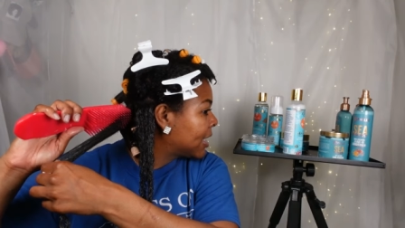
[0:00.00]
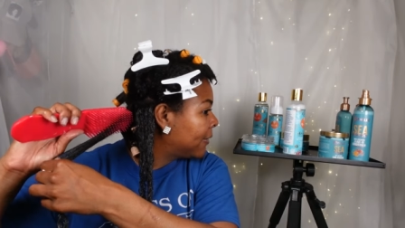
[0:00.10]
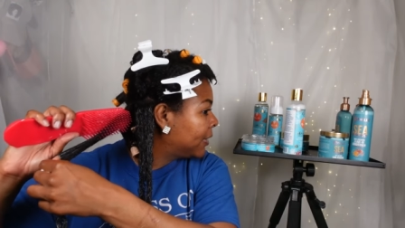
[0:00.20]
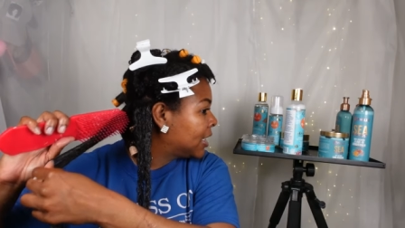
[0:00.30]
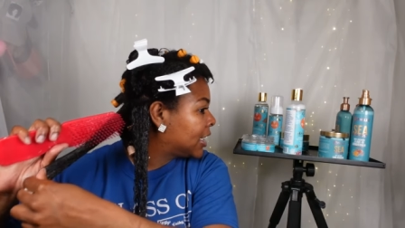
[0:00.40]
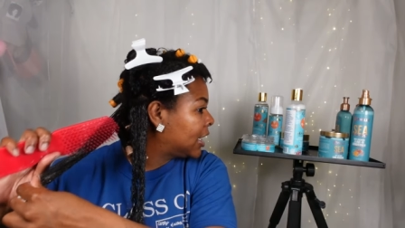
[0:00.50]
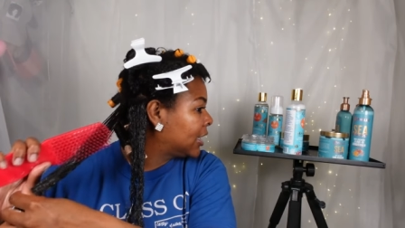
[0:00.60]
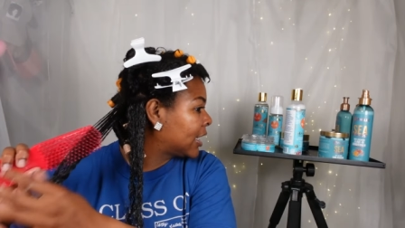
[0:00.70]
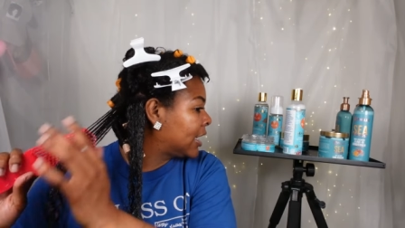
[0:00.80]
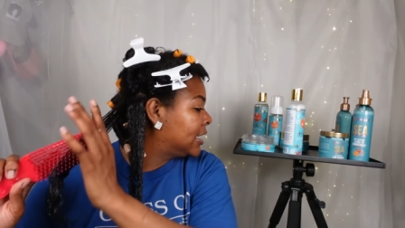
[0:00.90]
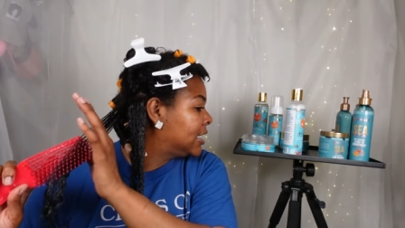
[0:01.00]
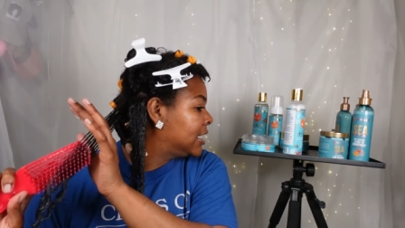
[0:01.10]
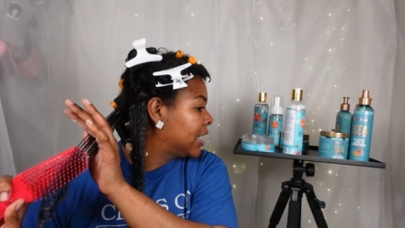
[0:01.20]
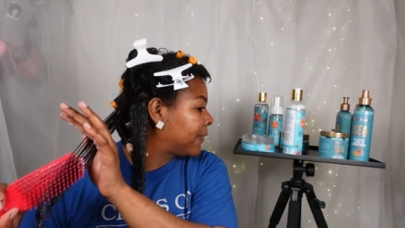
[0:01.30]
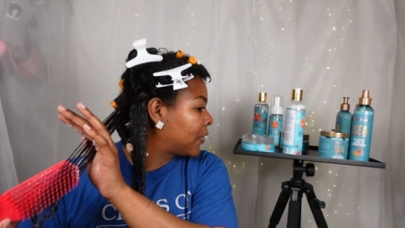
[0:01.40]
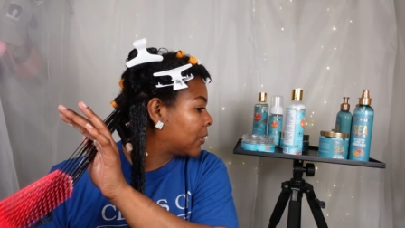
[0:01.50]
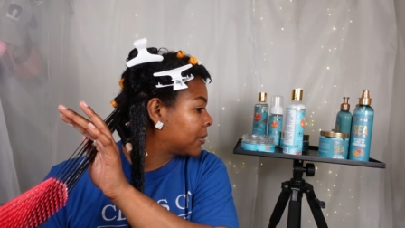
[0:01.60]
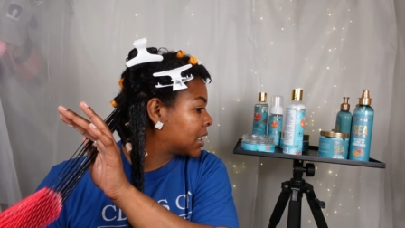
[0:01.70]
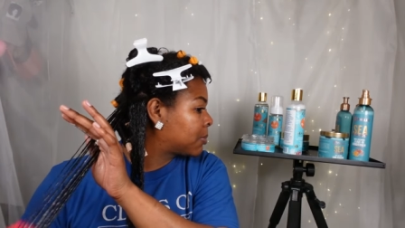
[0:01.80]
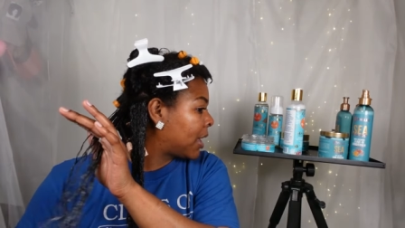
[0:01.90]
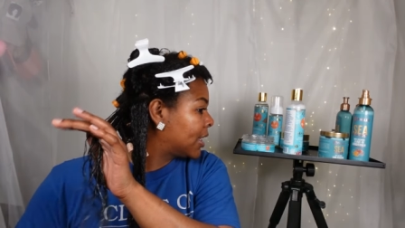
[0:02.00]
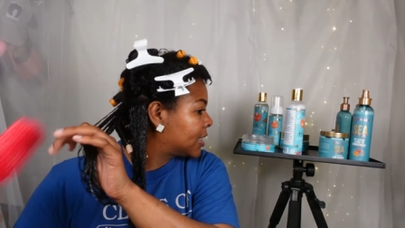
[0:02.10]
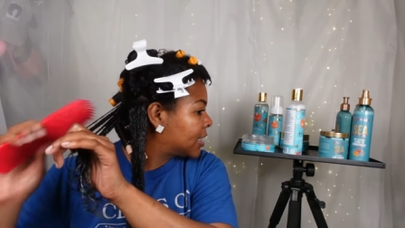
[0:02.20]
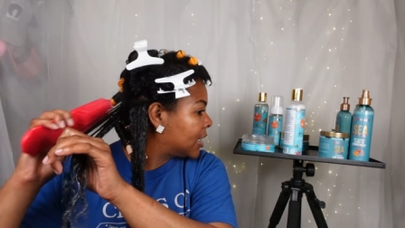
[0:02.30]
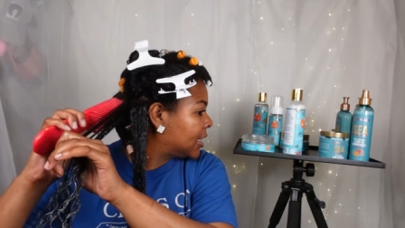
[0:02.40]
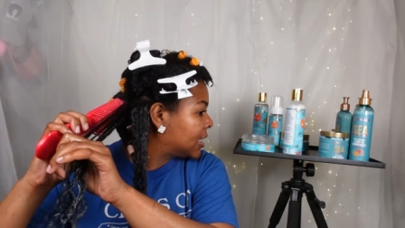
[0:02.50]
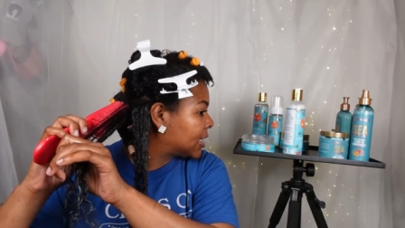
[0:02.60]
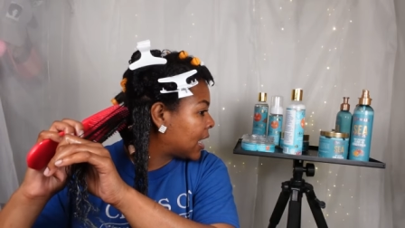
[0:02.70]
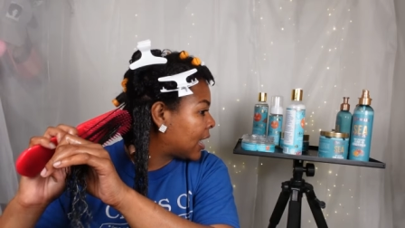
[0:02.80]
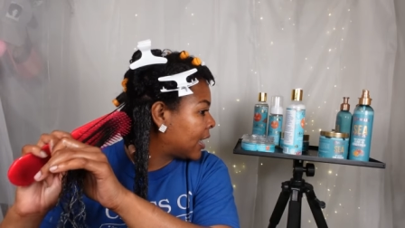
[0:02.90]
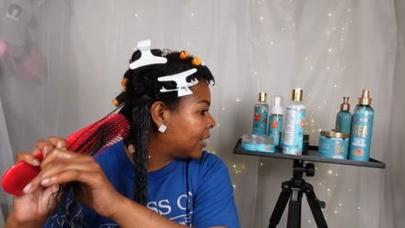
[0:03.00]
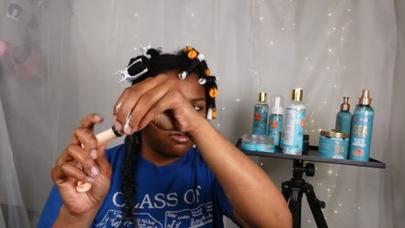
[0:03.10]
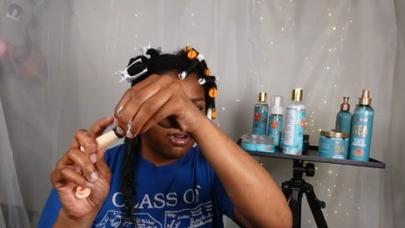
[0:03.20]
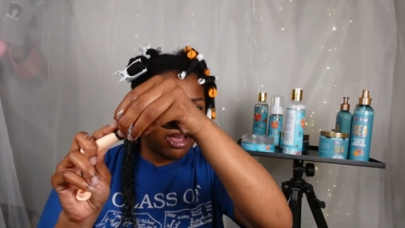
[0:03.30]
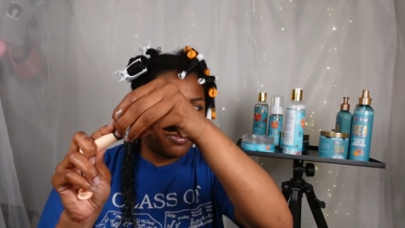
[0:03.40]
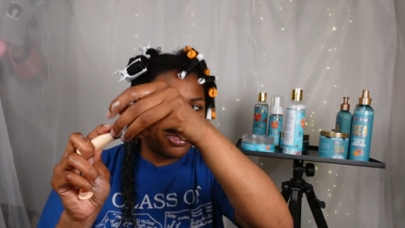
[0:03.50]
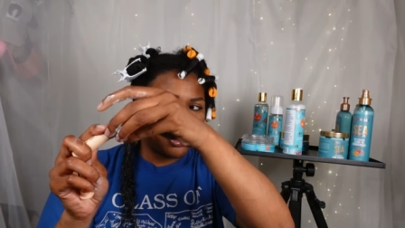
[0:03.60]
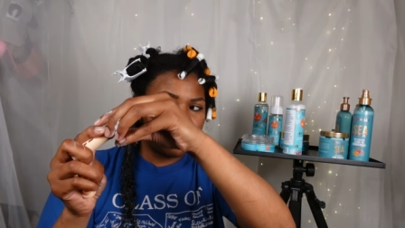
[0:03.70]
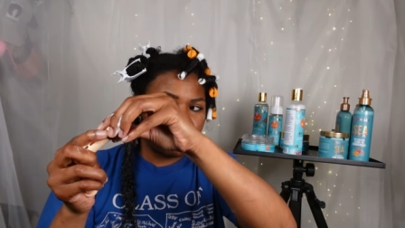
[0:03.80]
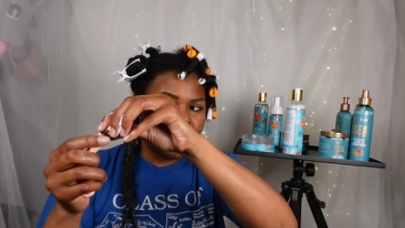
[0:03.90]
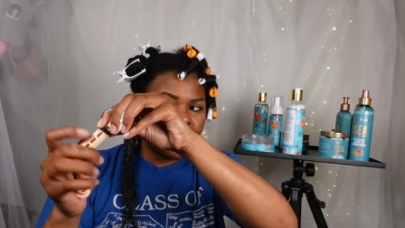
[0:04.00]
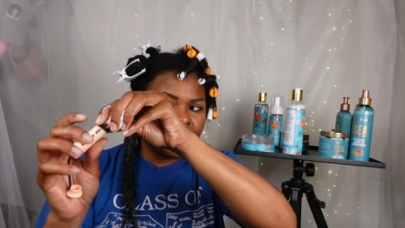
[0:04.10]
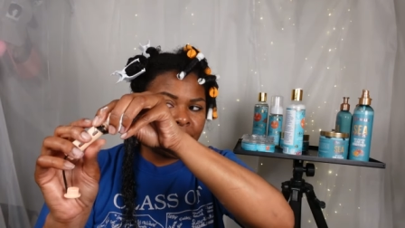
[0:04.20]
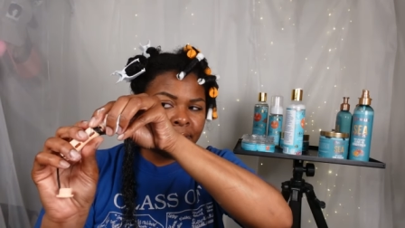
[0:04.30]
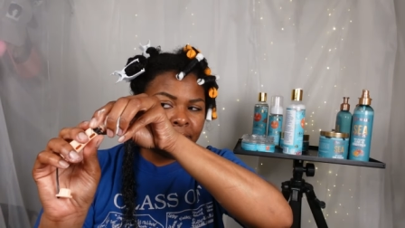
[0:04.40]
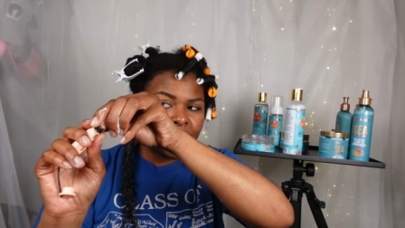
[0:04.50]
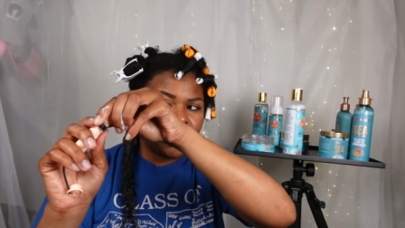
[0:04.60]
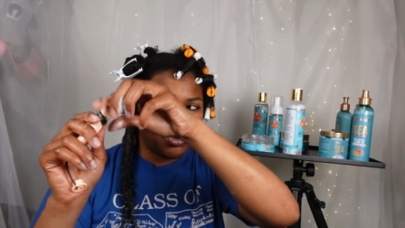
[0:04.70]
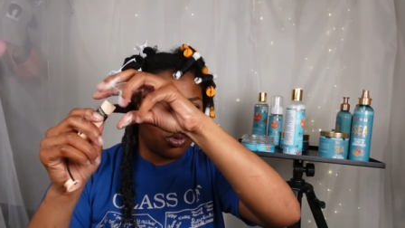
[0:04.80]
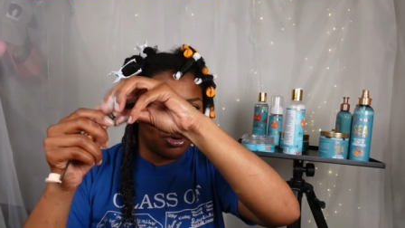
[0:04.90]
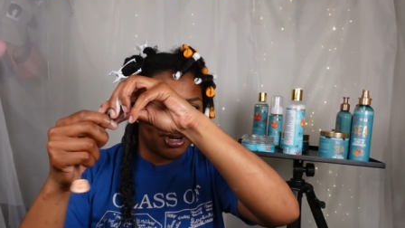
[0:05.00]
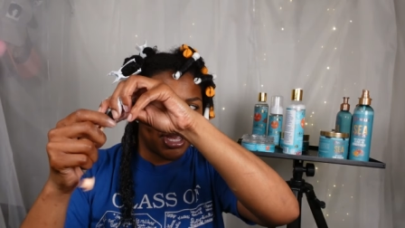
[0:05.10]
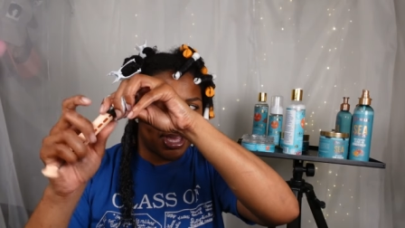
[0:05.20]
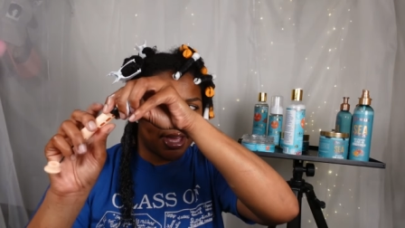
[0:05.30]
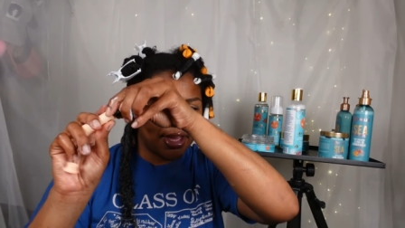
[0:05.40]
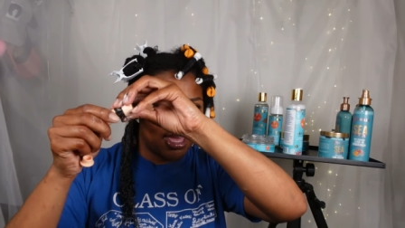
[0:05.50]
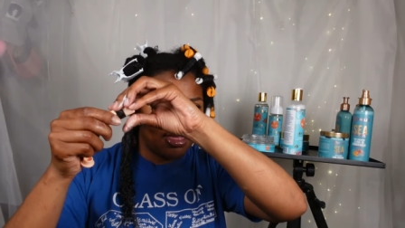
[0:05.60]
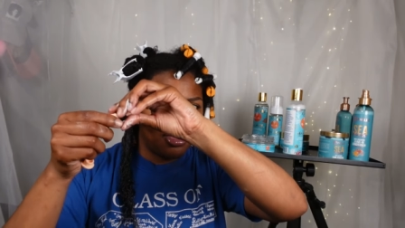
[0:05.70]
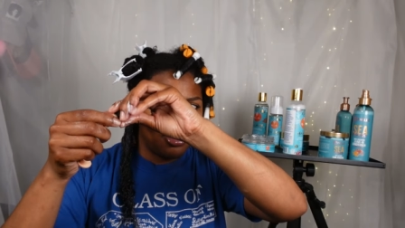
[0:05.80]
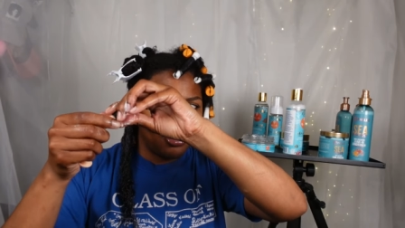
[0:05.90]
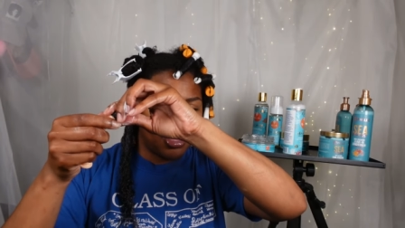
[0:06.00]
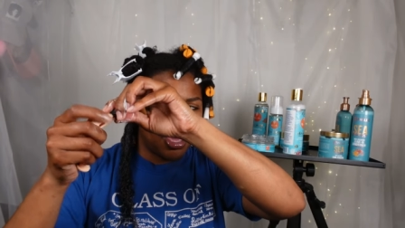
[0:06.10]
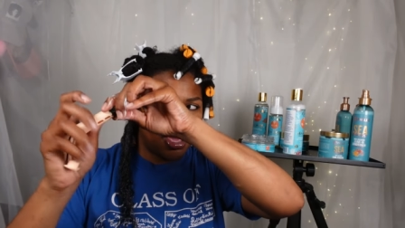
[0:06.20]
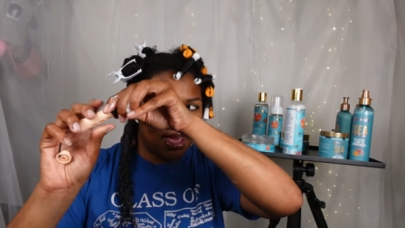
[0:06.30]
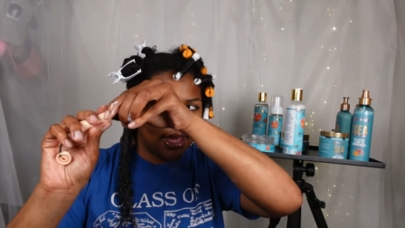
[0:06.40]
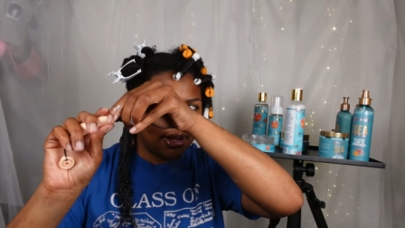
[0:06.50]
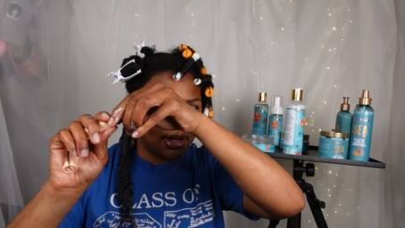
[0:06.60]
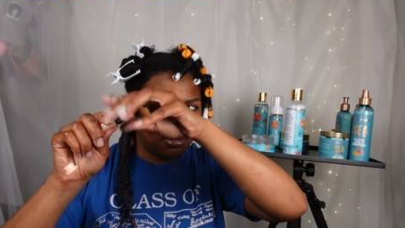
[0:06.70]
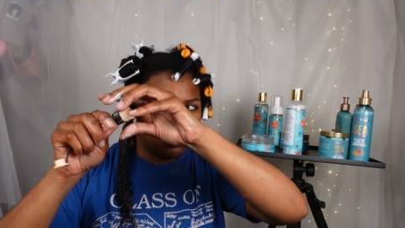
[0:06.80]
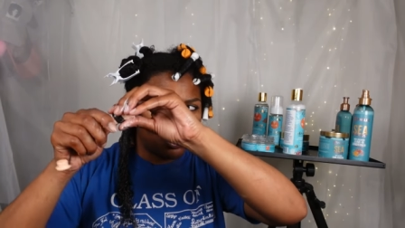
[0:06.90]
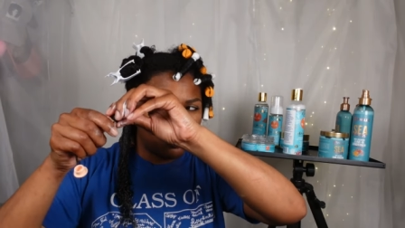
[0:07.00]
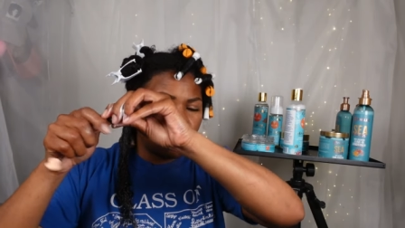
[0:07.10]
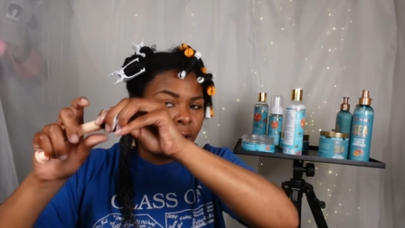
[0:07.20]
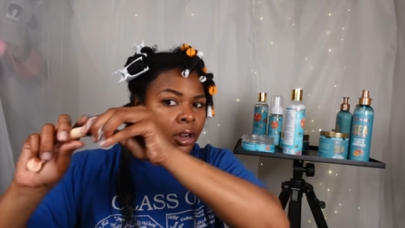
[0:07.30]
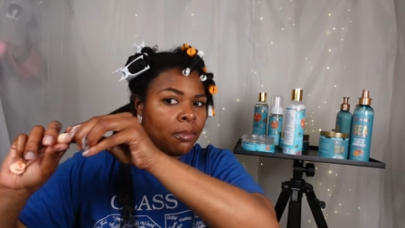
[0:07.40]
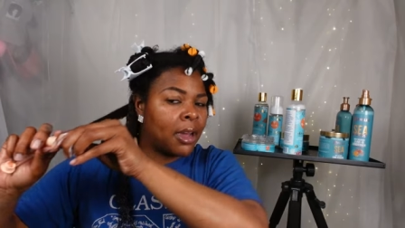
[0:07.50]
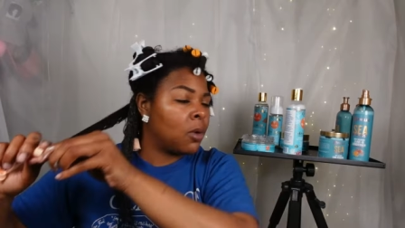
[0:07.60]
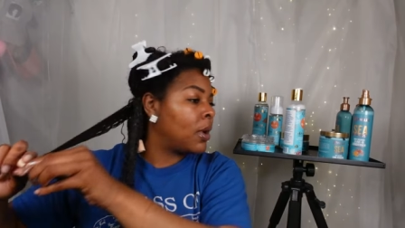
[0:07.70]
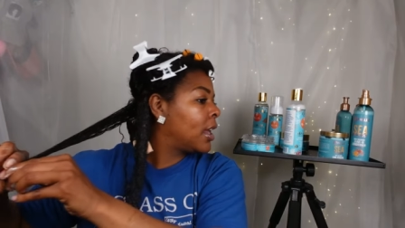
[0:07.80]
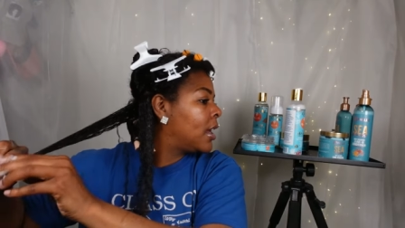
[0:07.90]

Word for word: definitely getting like a different response to this side. Wrapping it around and securing it. And then I'm gonna work my way